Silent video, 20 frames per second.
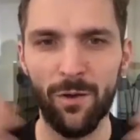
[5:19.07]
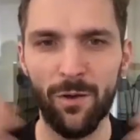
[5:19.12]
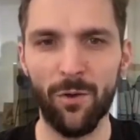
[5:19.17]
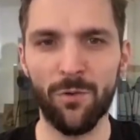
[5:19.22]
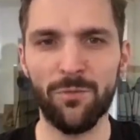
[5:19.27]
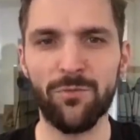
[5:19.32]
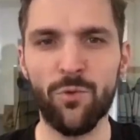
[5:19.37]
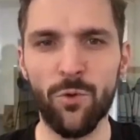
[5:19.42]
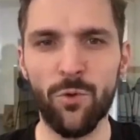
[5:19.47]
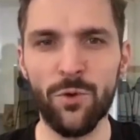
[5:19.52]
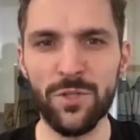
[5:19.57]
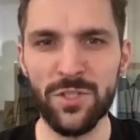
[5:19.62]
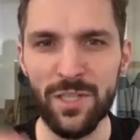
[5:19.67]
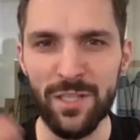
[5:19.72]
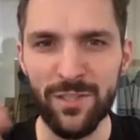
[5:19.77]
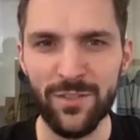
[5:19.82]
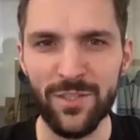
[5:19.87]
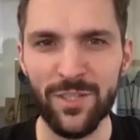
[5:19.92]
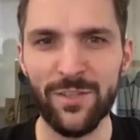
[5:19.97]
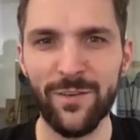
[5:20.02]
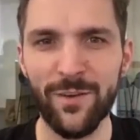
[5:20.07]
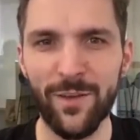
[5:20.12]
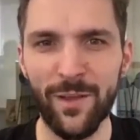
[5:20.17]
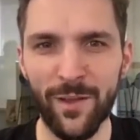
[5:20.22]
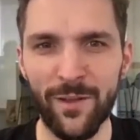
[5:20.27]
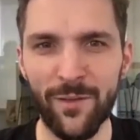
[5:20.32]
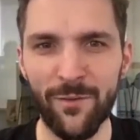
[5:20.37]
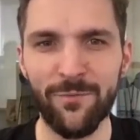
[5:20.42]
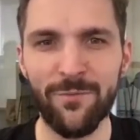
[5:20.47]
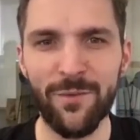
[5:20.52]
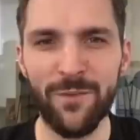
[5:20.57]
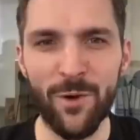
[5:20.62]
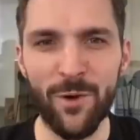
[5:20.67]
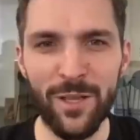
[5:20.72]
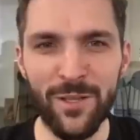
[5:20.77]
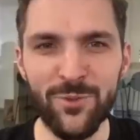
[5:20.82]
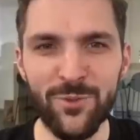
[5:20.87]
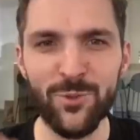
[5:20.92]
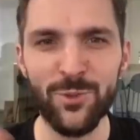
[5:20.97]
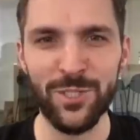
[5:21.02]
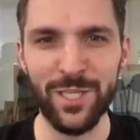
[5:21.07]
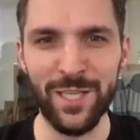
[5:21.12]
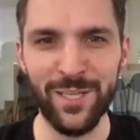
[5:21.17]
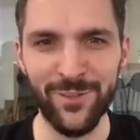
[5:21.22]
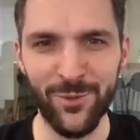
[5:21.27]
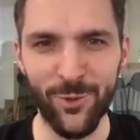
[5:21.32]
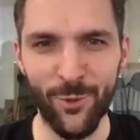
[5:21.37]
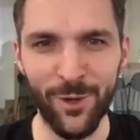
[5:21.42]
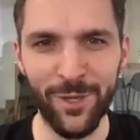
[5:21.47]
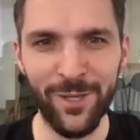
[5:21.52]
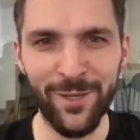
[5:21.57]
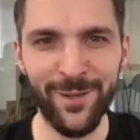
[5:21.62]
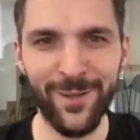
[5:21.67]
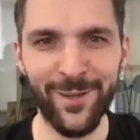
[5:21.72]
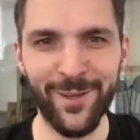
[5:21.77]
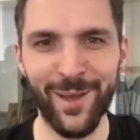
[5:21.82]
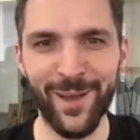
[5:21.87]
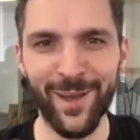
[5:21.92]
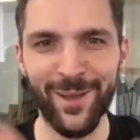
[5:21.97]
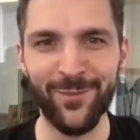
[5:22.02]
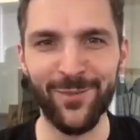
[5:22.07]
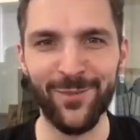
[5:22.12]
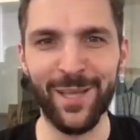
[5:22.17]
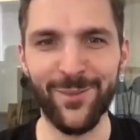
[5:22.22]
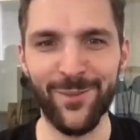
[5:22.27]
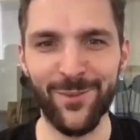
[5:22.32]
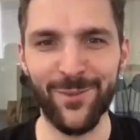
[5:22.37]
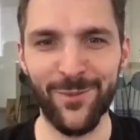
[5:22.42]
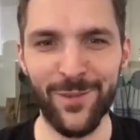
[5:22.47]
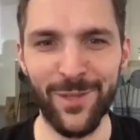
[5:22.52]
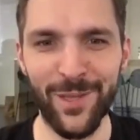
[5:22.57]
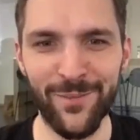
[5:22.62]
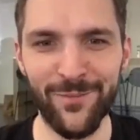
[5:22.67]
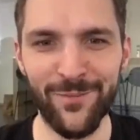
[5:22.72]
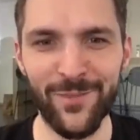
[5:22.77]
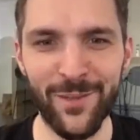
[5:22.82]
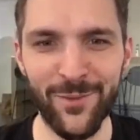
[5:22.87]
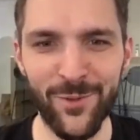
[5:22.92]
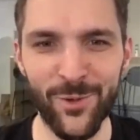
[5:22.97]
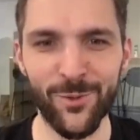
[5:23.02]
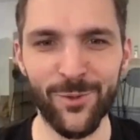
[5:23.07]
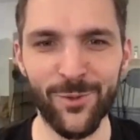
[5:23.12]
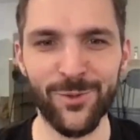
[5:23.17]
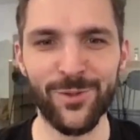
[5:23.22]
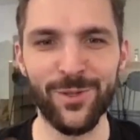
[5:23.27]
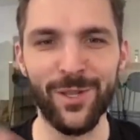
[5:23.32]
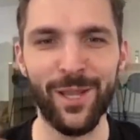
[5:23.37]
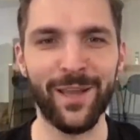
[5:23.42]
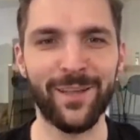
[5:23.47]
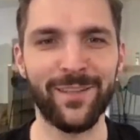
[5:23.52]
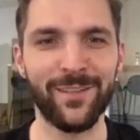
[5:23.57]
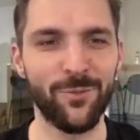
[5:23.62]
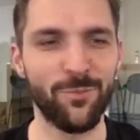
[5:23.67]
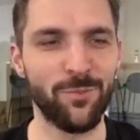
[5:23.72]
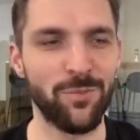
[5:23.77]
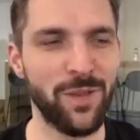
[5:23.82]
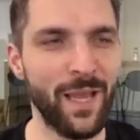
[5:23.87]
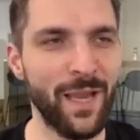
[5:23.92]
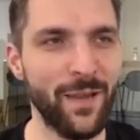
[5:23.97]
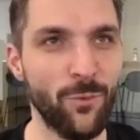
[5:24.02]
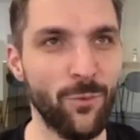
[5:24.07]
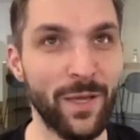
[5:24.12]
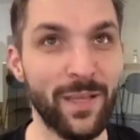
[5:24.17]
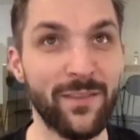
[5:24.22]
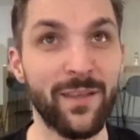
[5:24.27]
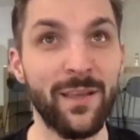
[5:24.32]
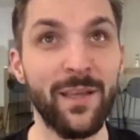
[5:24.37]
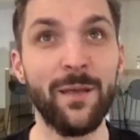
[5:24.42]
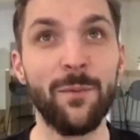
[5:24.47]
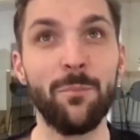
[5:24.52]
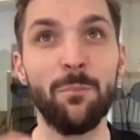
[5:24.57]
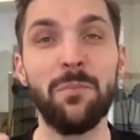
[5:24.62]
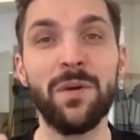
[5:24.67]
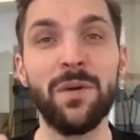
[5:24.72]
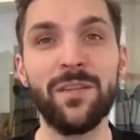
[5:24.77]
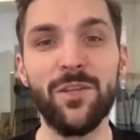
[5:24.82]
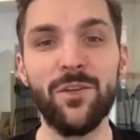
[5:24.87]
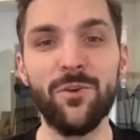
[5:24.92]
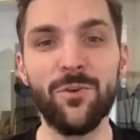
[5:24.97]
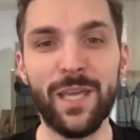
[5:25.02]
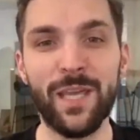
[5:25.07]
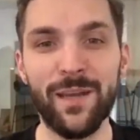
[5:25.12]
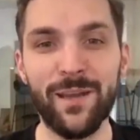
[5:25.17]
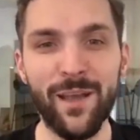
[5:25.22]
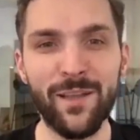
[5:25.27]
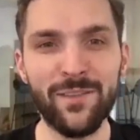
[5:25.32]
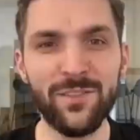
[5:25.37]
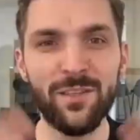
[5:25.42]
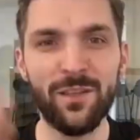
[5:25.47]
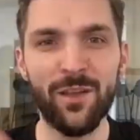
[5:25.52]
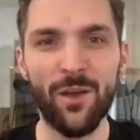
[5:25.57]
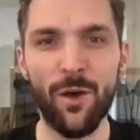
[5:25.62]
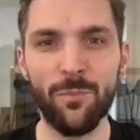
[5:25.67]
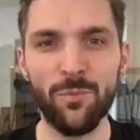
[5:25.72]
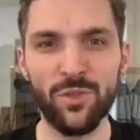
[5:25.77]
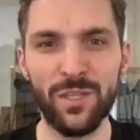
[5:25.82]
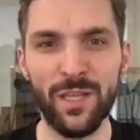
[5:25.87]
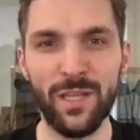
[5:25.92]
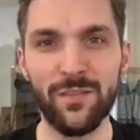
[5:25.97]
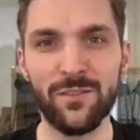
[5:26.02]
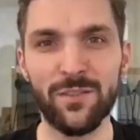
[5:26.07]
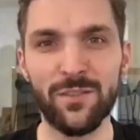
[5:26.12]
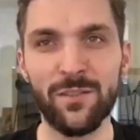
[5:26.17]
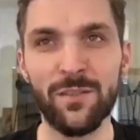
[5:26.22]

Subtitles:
Of course, it's a very interesting toy that you'll like to play with, but you cannot accommodate